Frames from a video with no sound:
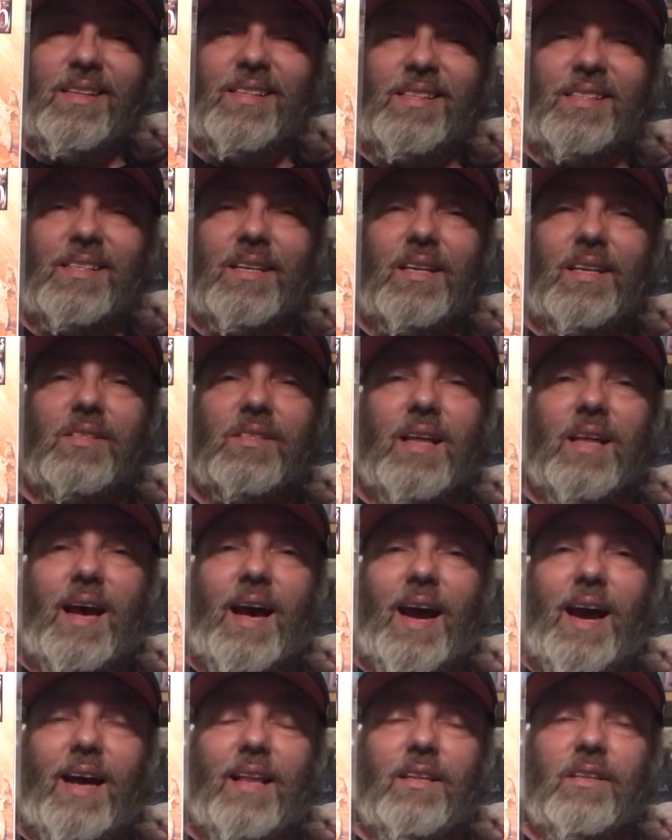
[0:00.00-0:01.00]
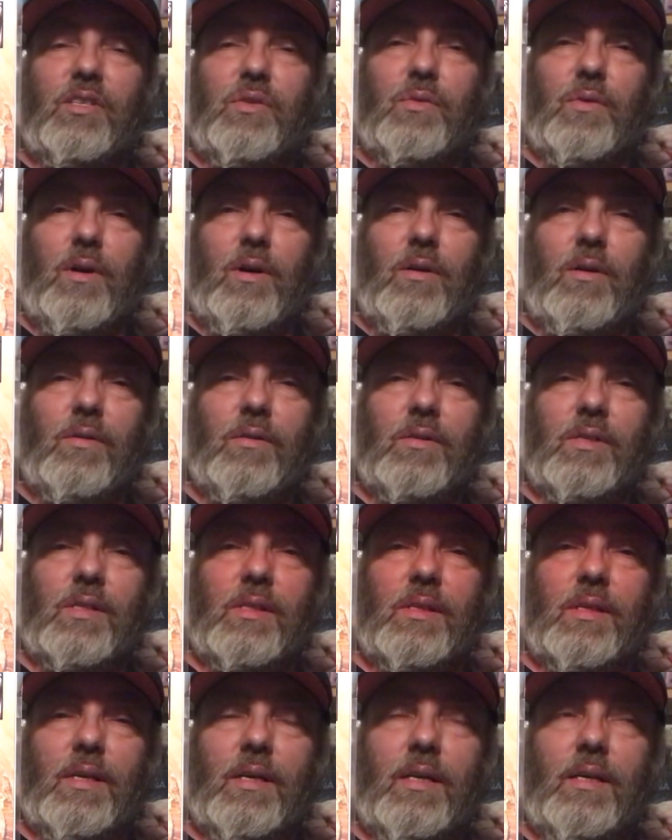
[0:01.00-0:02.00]
since the Alex Ross,
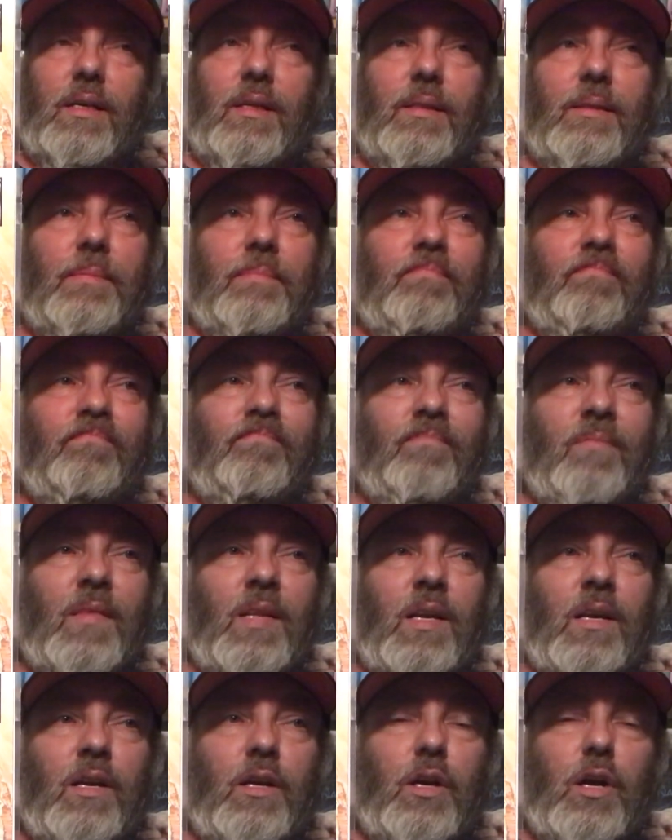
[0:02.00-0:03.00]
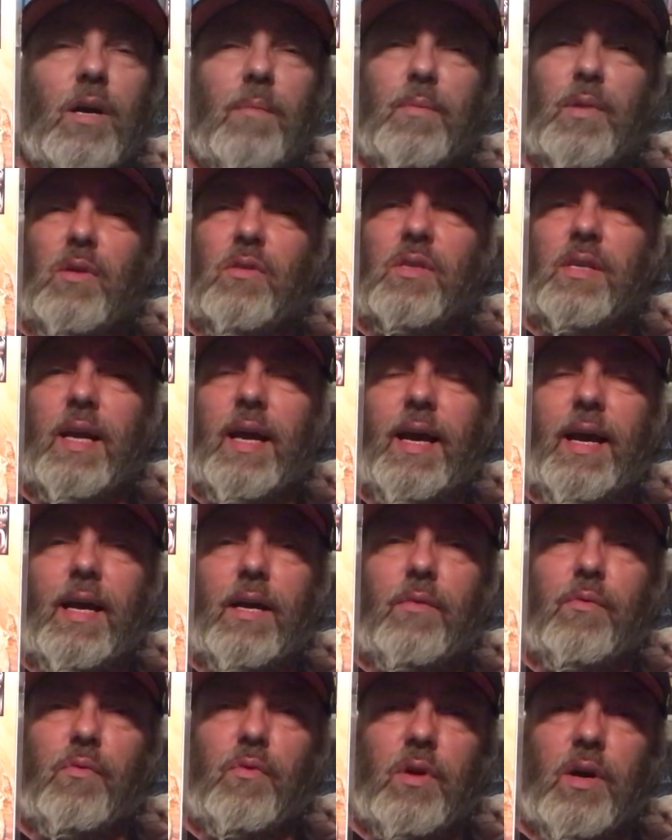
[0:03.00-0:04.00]
Kurt
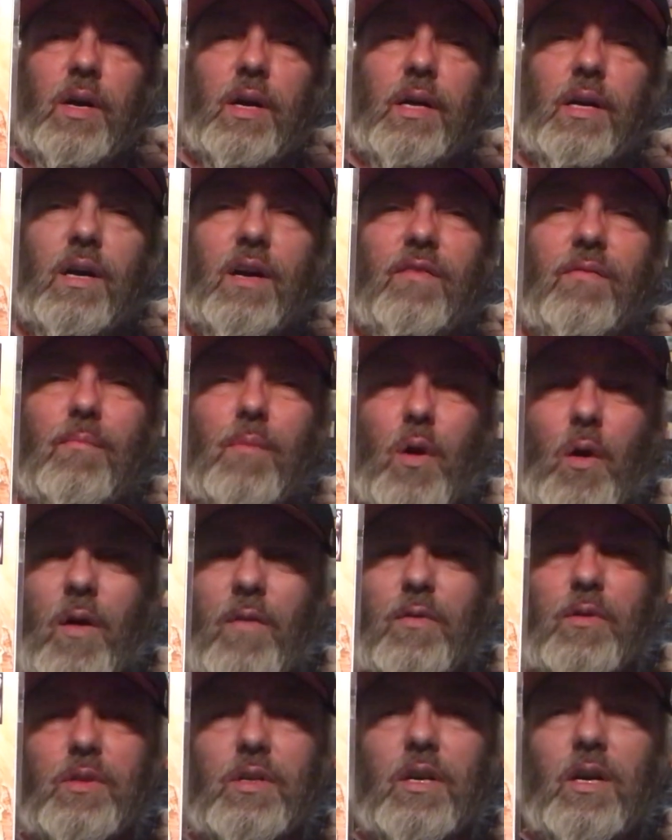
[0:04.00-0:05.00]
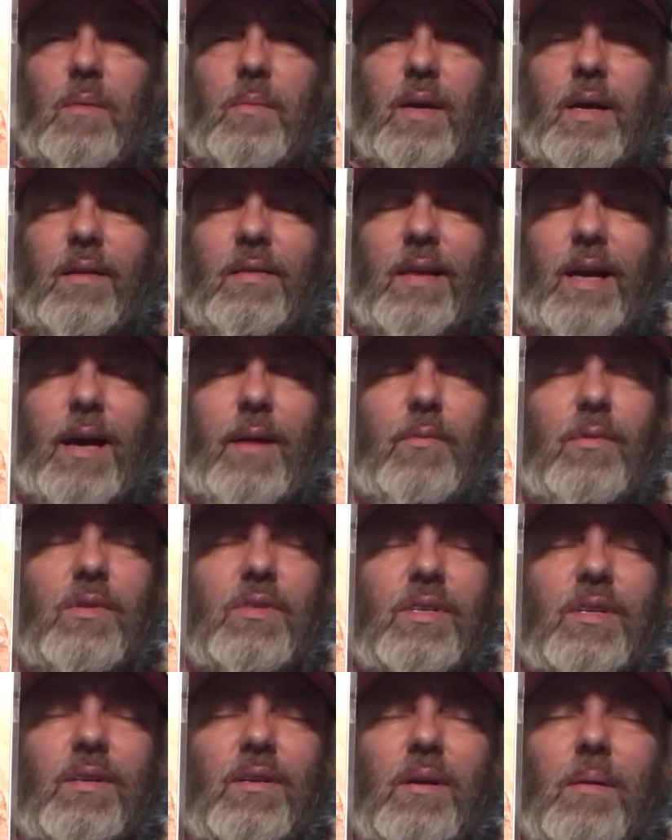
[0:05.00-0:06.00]
Busiak run of Marvel's come out. That
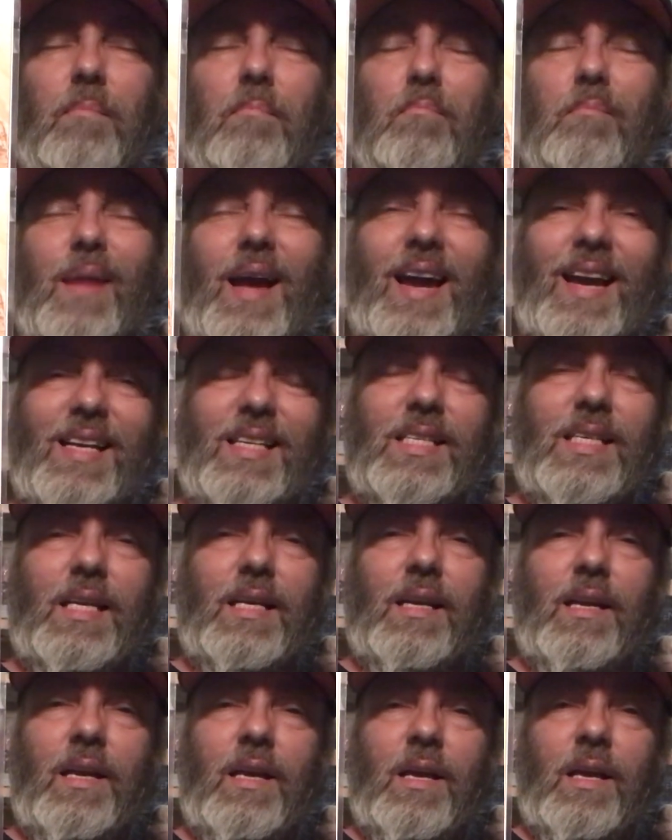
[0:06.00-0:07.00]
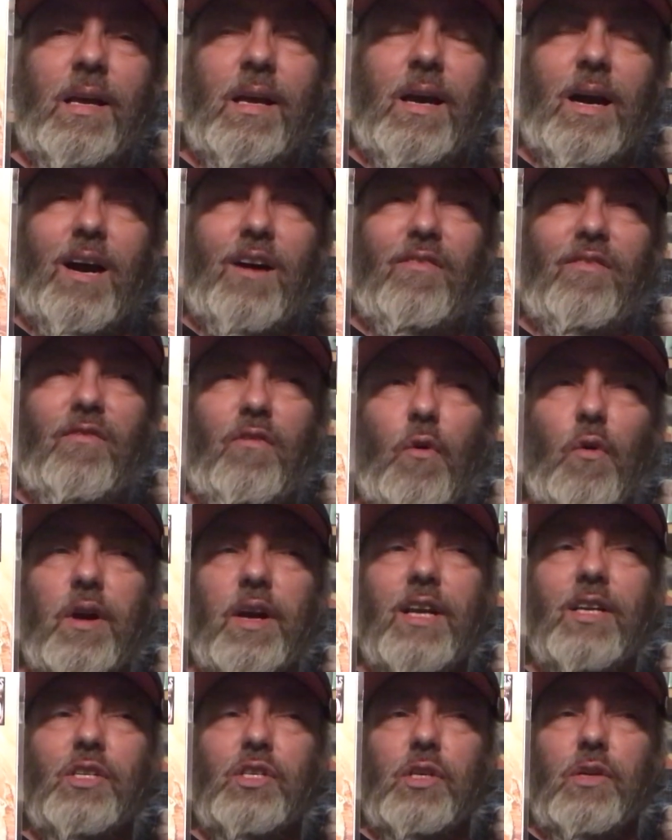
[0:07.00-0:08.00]
was an amazing
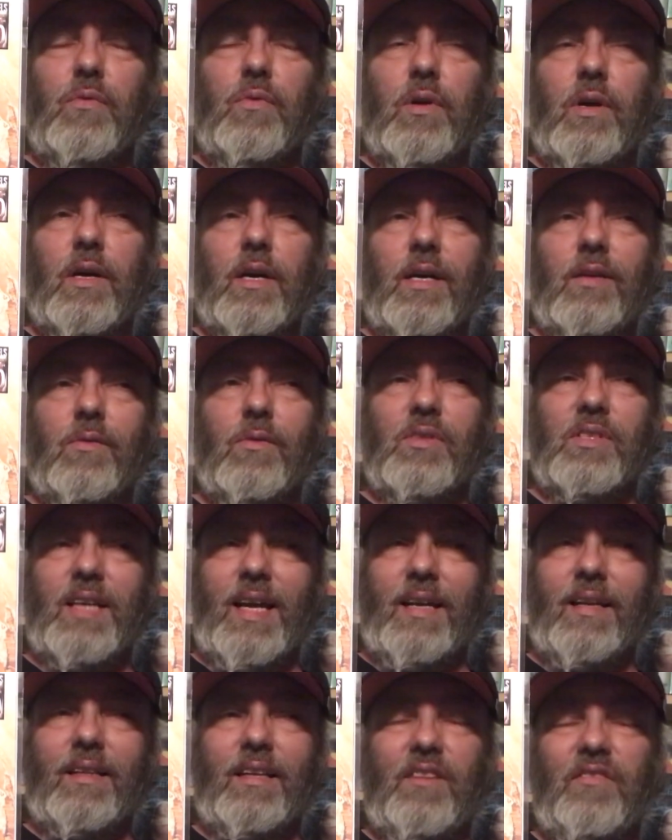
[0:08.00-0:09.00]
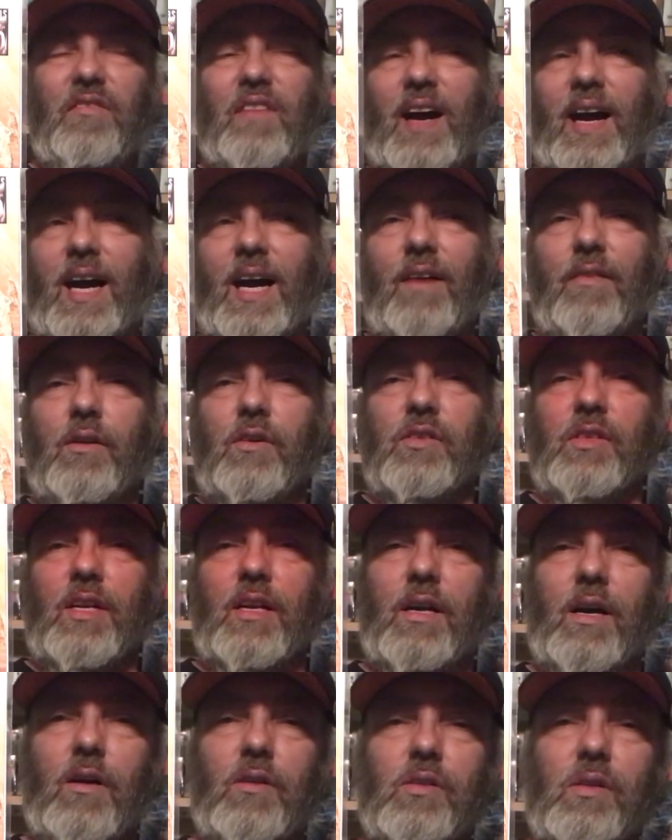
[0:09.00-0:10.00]
4-issue run. It was technically 5 because it
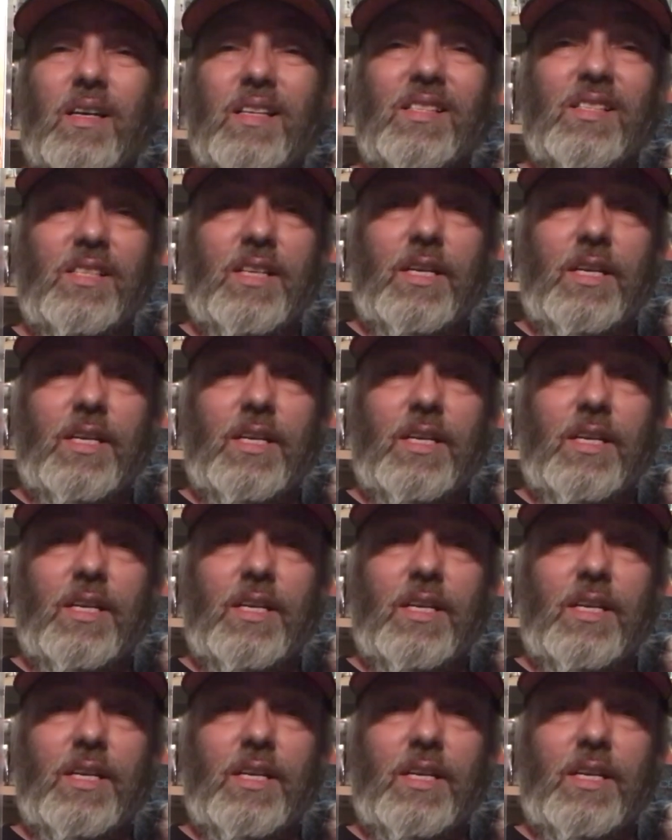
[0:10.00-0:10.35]
also had